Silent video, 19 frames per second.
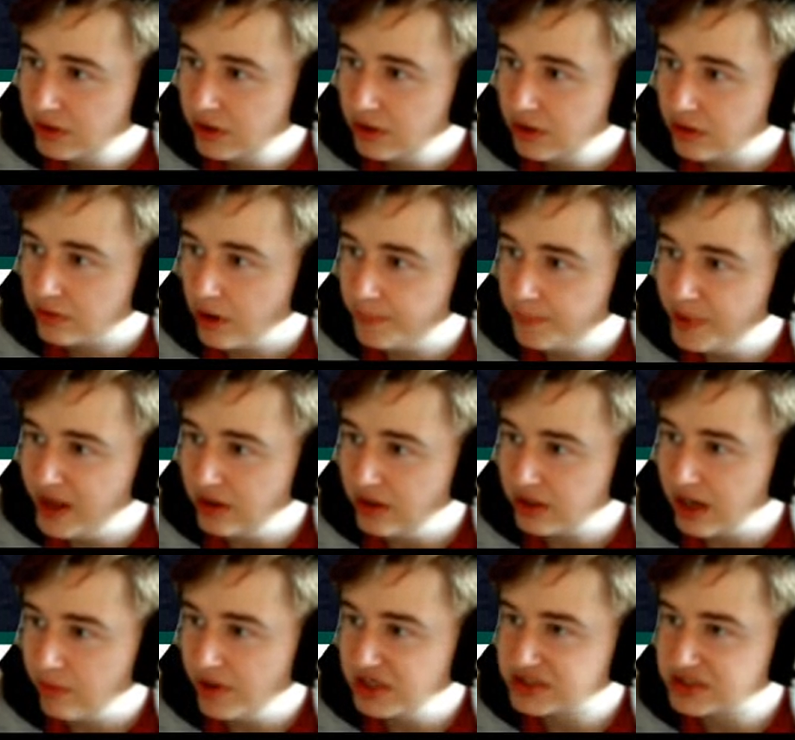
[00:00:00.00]

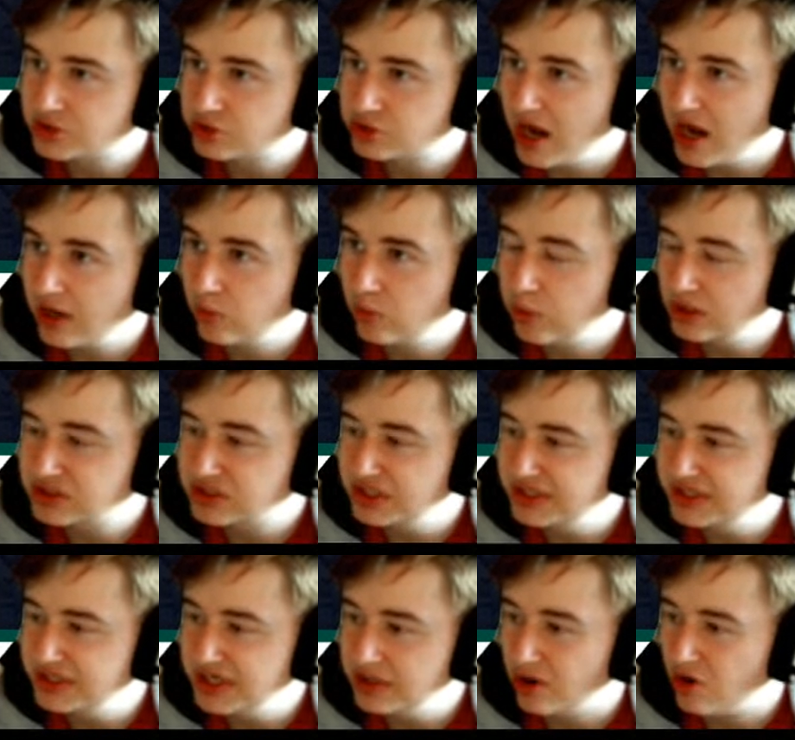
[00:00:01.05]
Opelka with a strike. Was
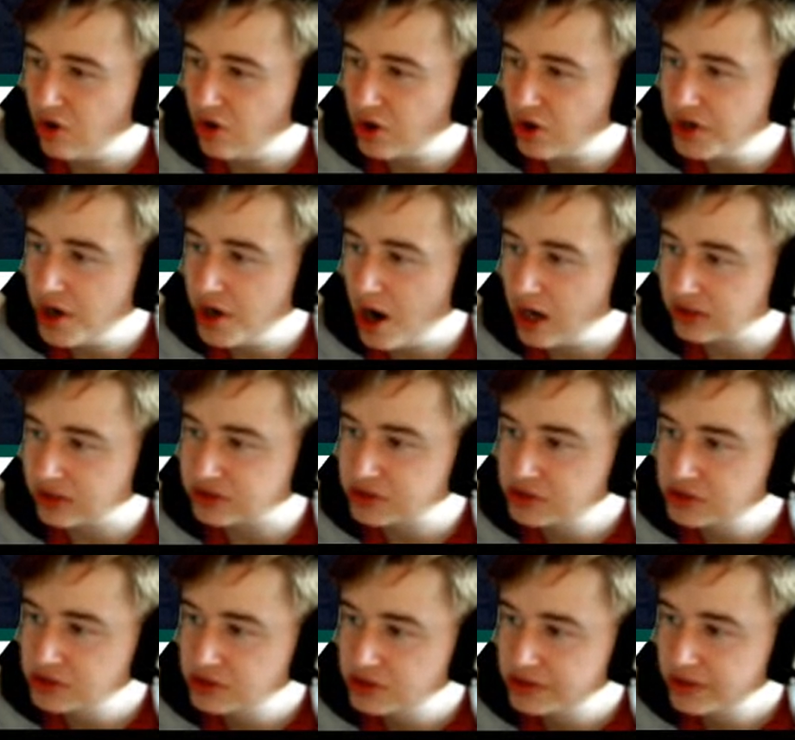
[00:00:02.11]
it in or not?
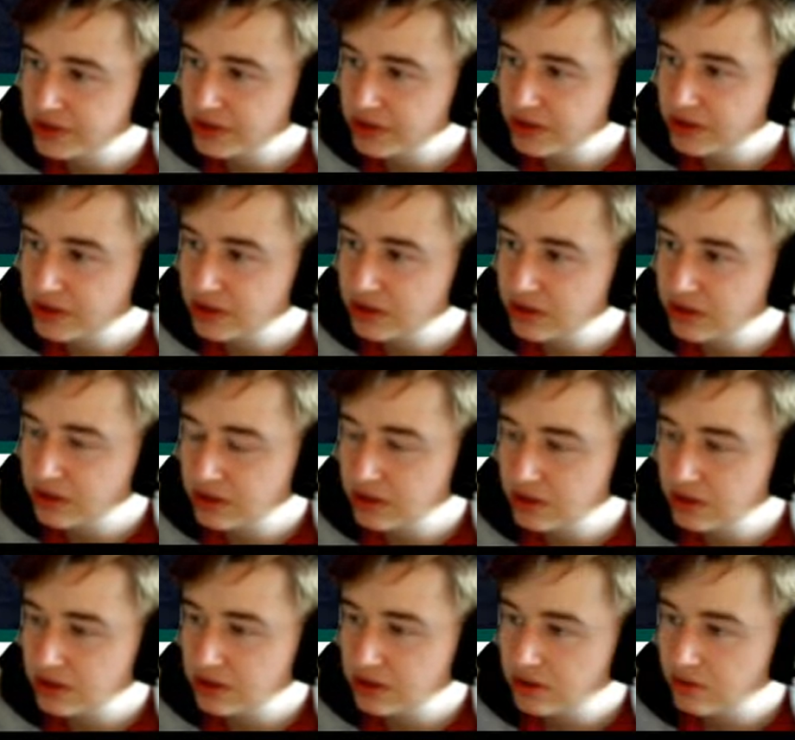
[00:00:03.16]

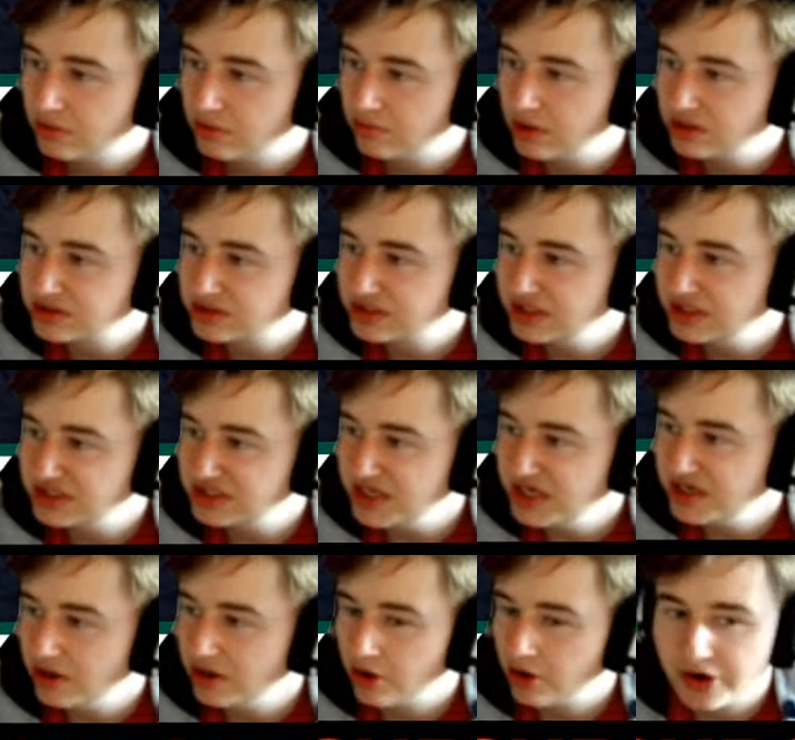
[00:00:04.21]
Was it
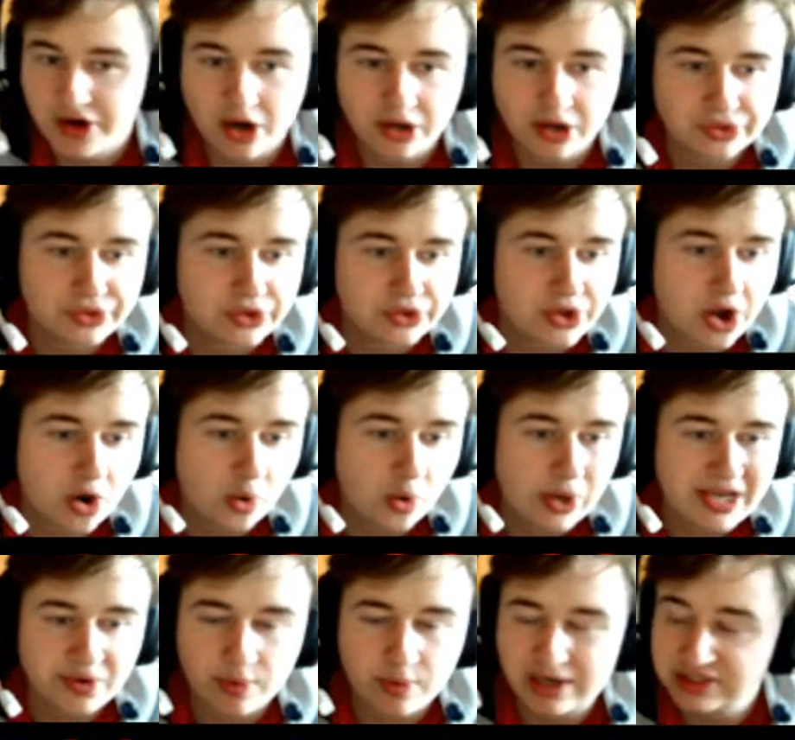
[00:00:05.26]
in or not? No,
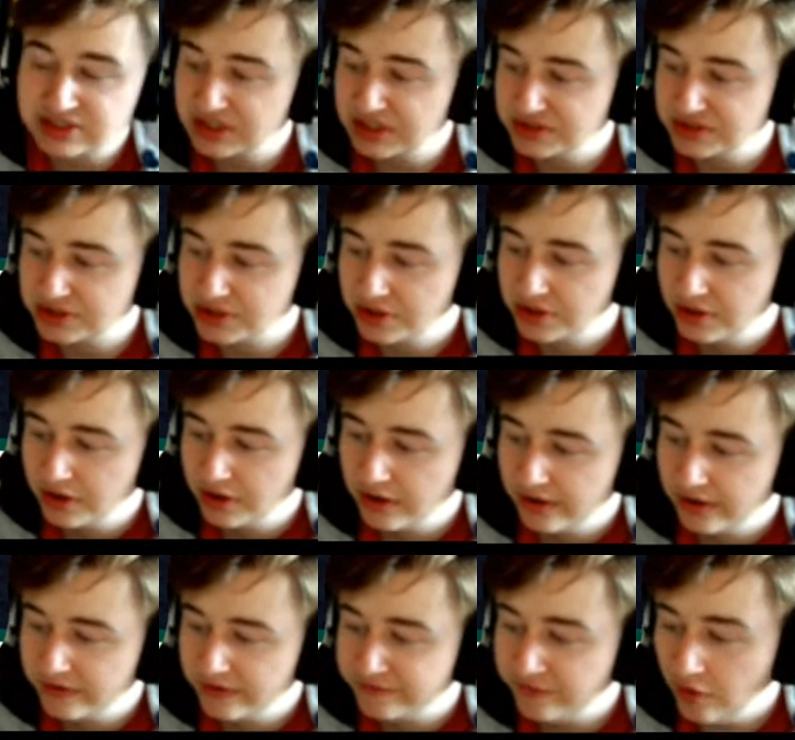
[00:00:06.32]
it wasn't.
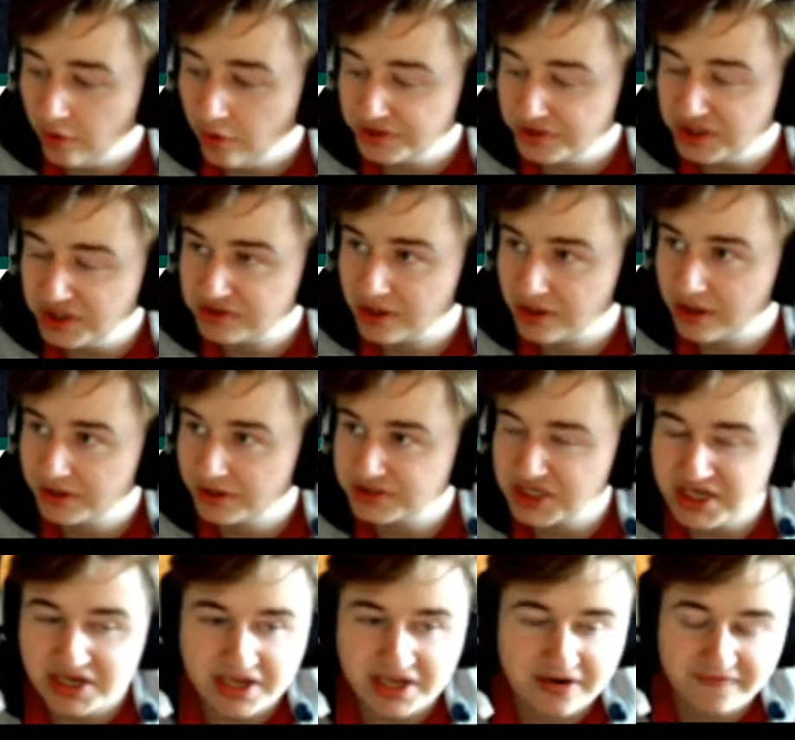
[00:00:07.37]

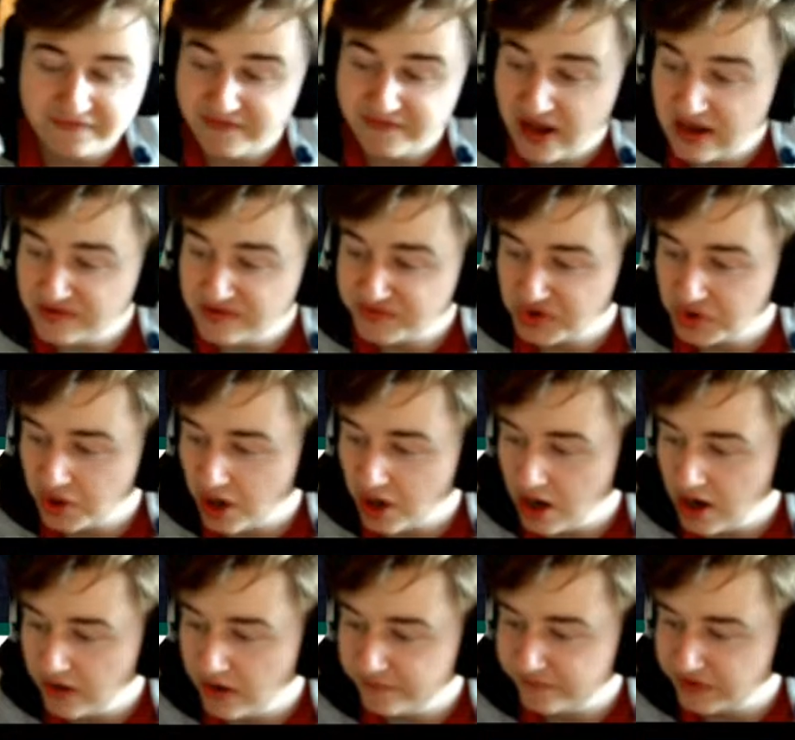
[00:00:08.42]
40-30 in favor
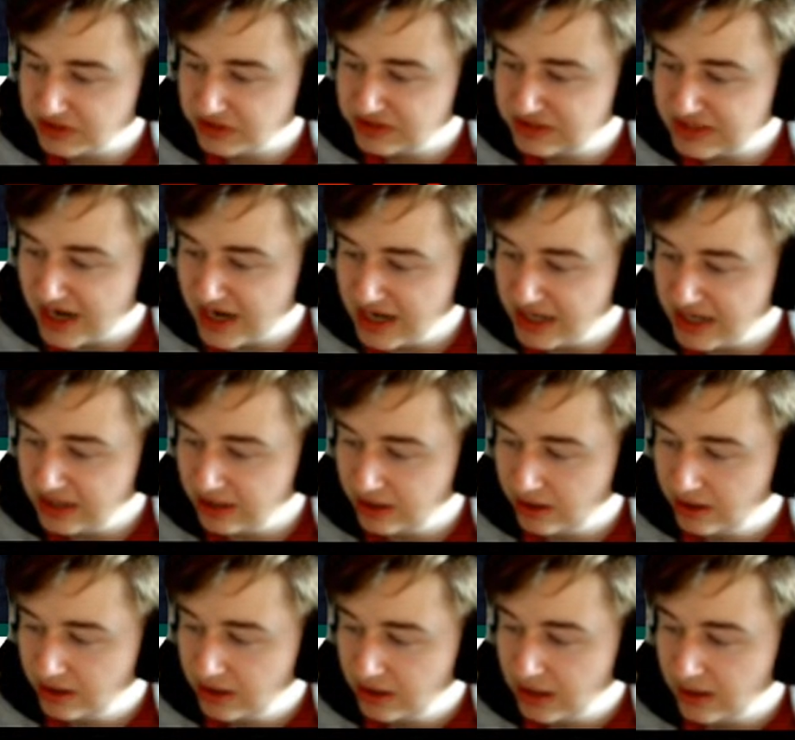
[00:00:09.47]
of
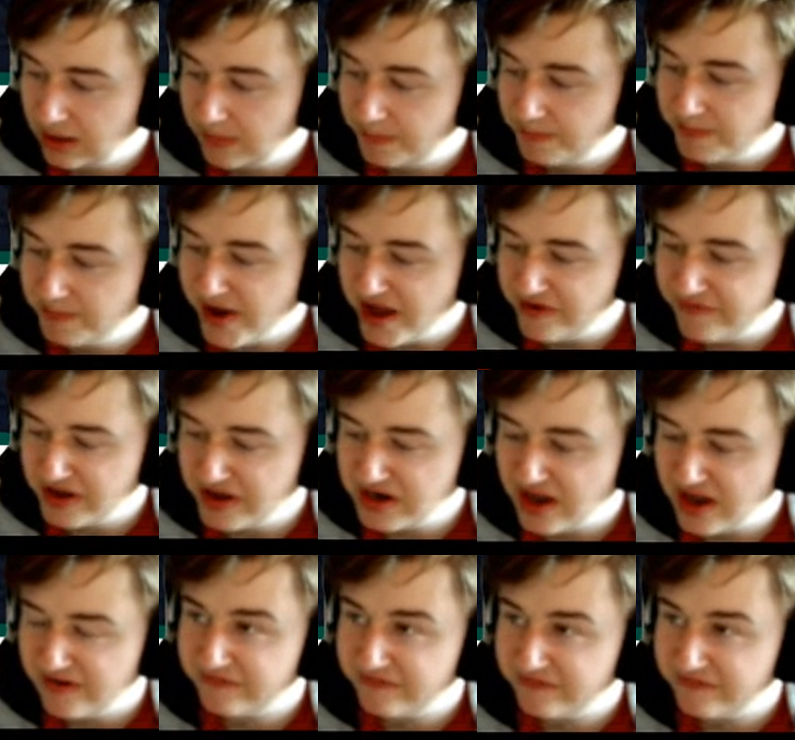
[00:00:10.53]
Daniil Medvedev.